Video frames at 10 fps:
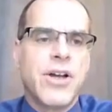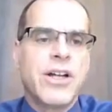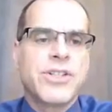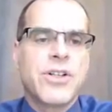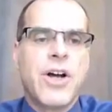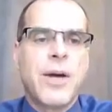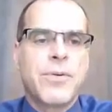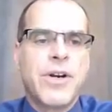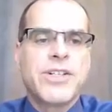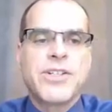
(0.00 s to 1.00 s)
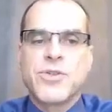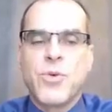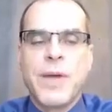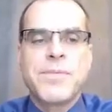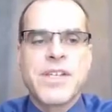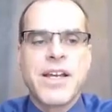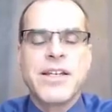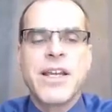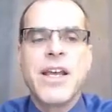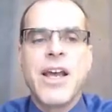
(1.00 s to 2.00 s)
Logical Operations
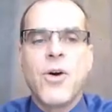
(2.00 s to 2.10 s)
website